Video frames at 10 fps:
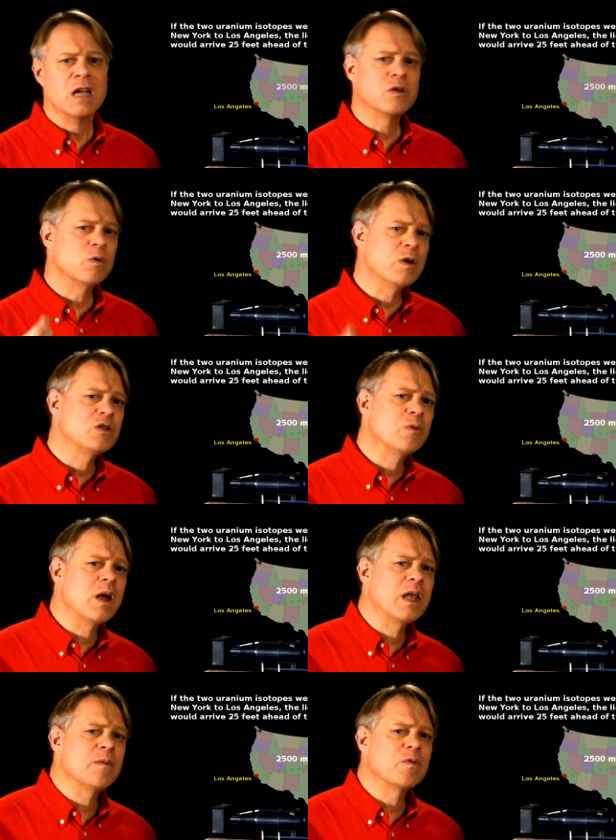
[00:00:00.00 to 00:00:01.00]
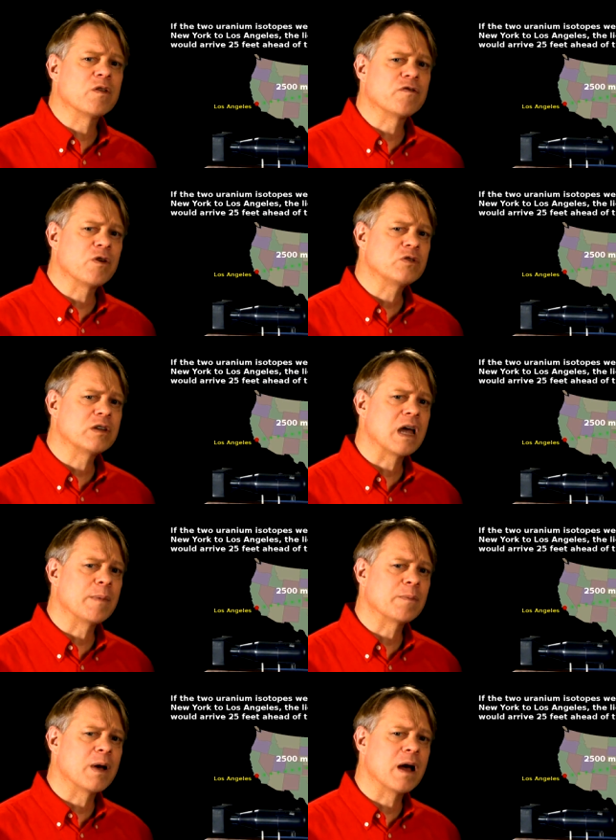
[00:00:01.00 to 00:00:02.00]
To enrich uranium for the first
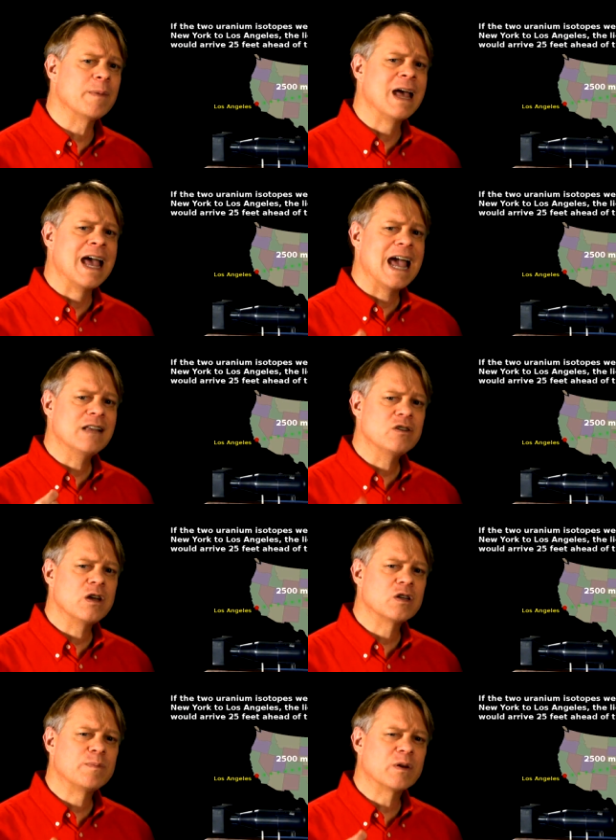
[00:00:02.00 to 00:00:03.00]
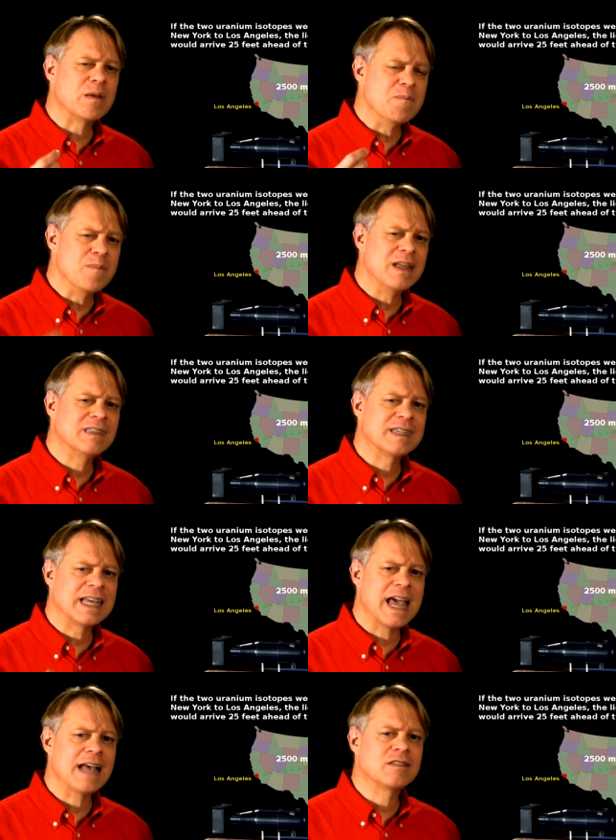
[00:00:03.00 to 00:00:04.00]
atomic bomb, engineers built immense
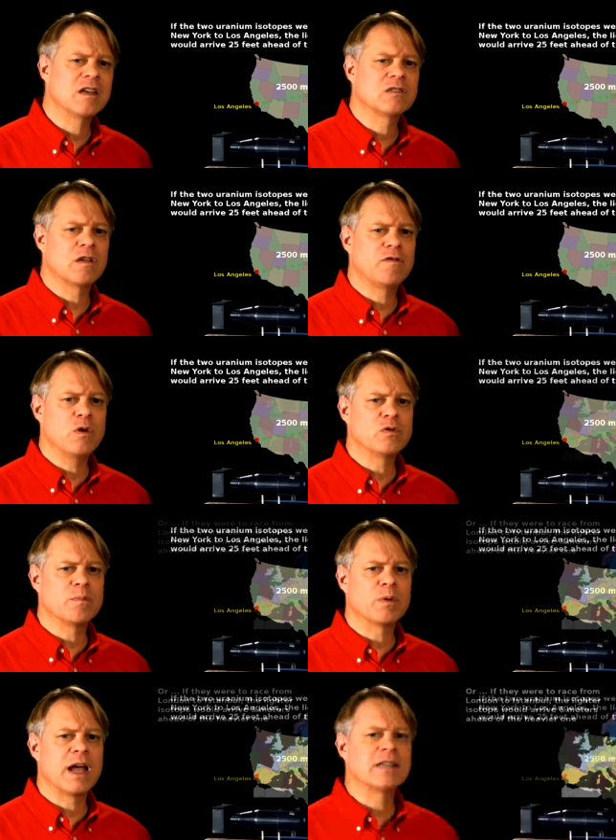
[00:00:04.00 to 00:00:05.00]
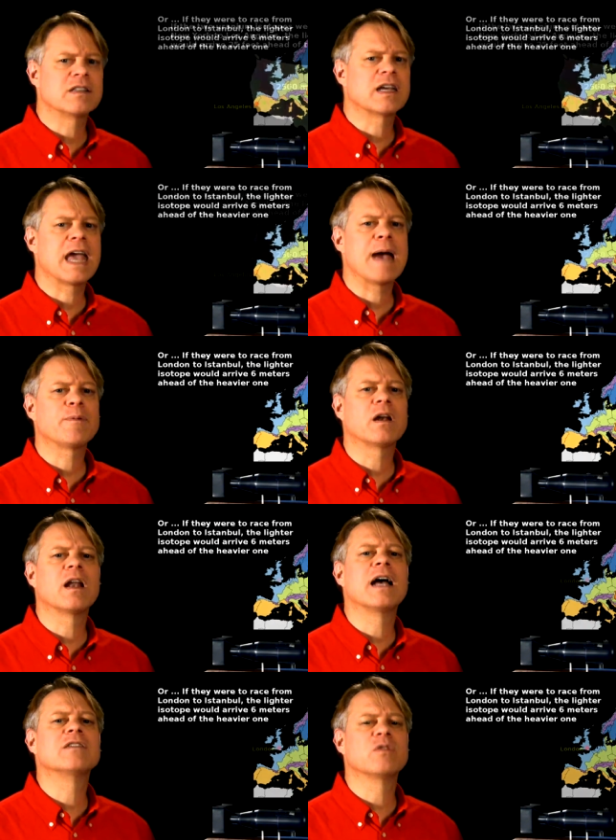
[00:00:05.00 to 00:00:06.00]
gaseous diffusion plants that
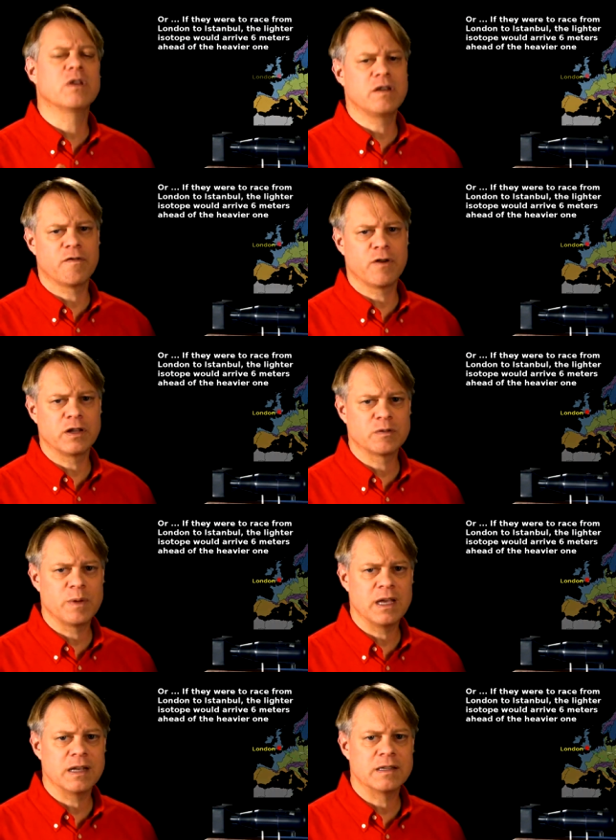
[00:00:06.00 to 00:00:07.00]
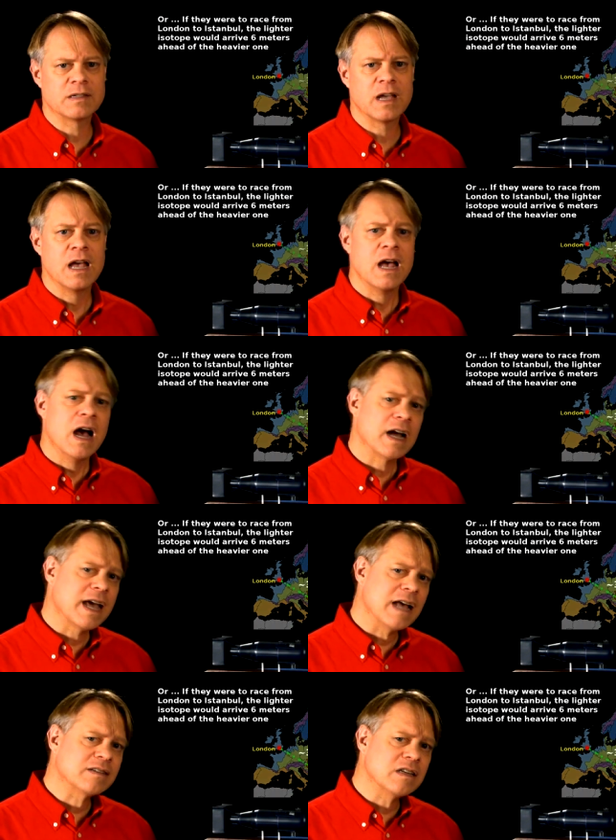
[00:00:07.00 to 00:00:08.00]
capitalized on the differing speeds. A
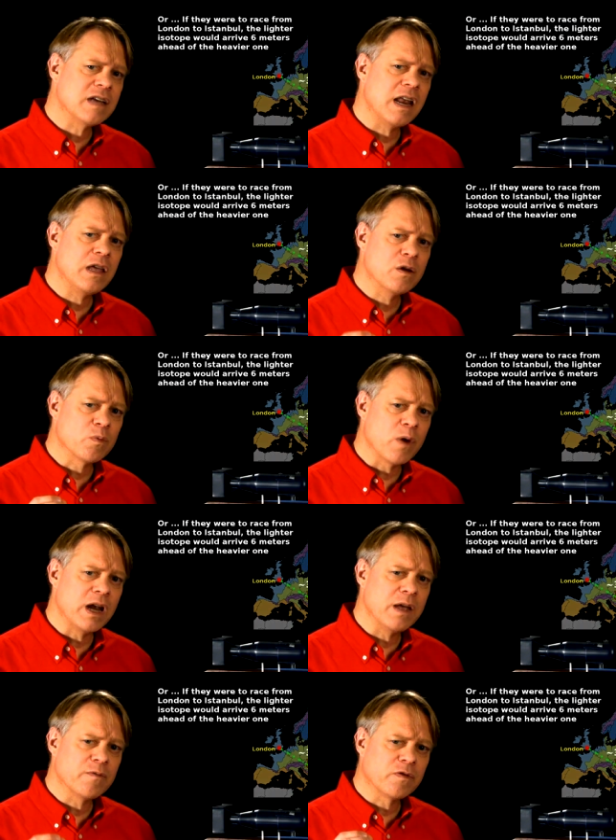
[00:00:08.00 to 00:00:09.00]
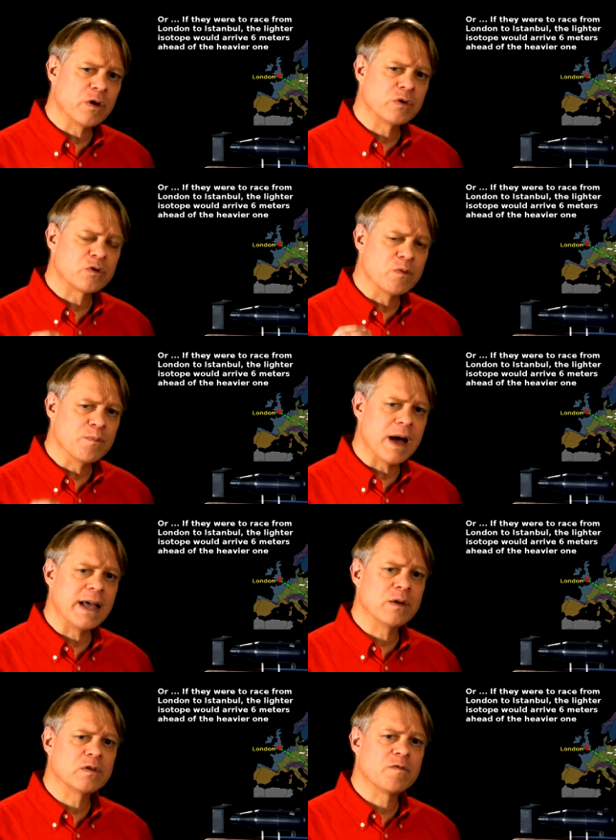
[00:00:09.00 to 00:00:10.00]
gas containing uranium flows through
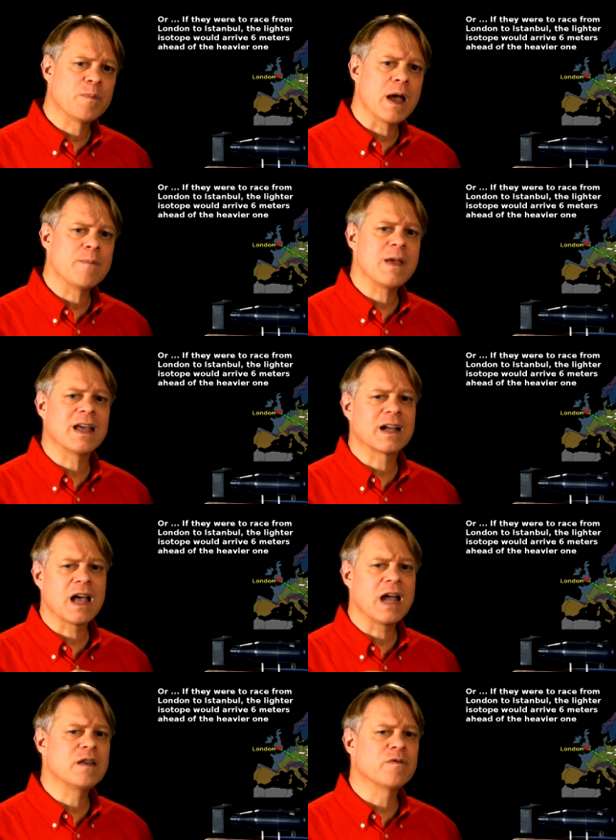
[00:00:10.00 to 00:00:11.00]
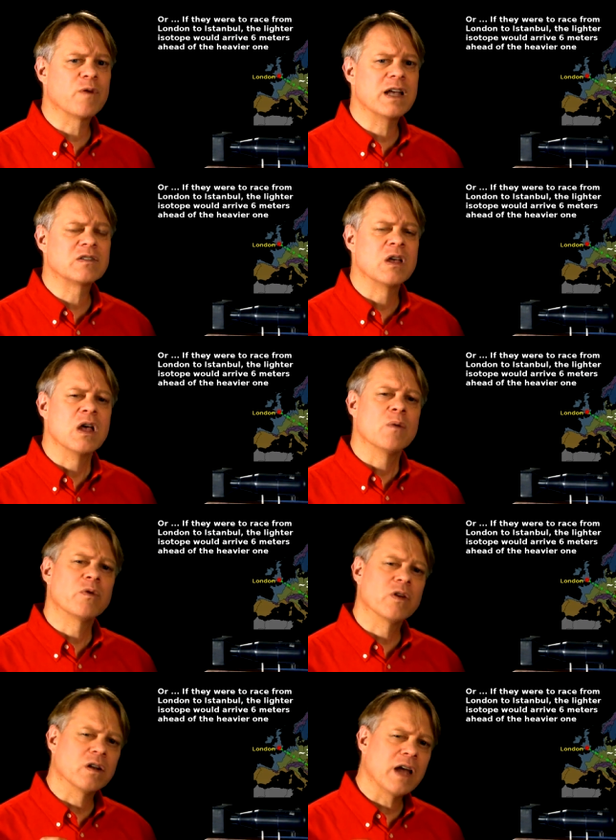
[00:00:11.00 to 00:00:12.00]
miles of piping in a kind of race
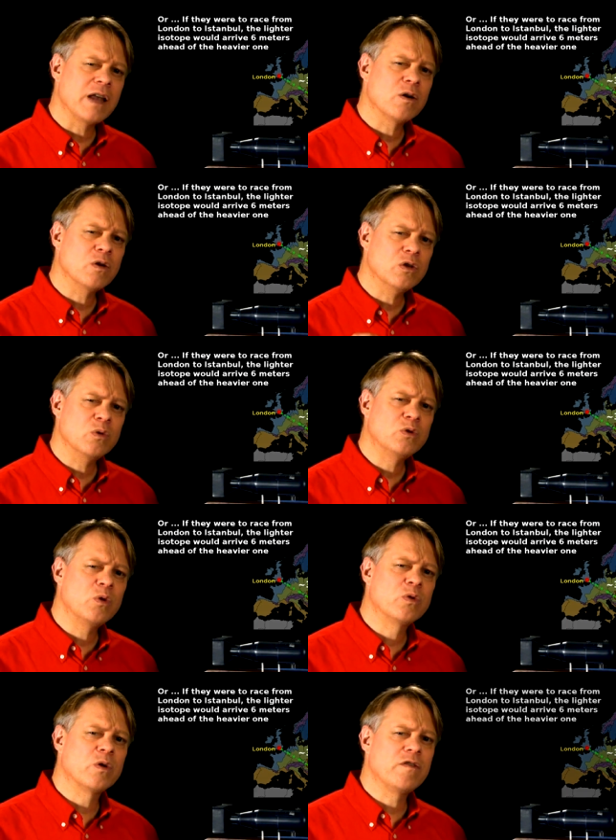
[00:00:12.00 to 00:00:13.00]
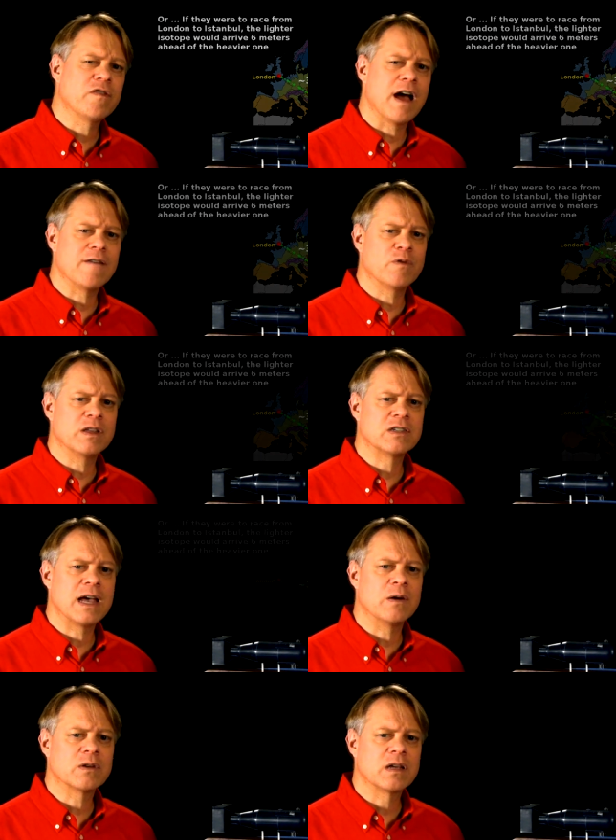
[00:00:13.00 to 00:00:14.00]
where the lighter U-235 wins
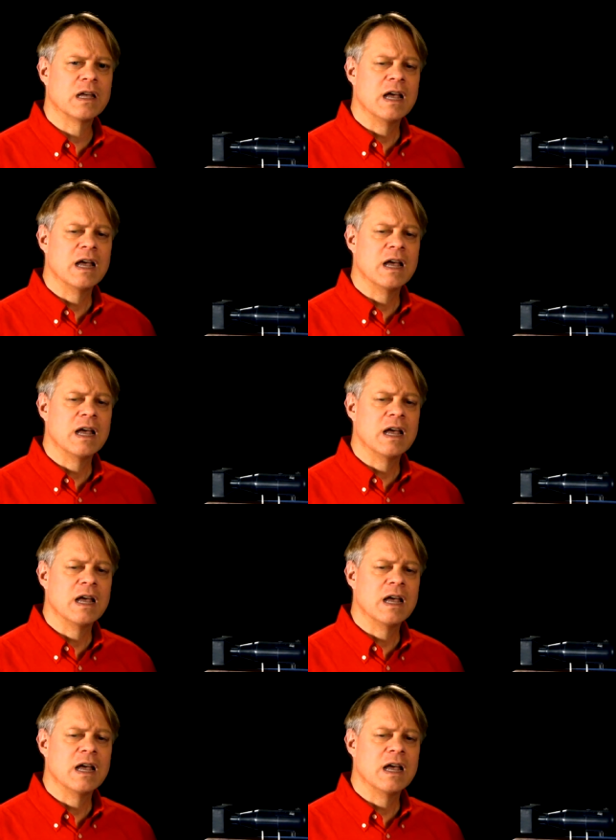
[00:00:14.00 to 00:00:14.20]
out.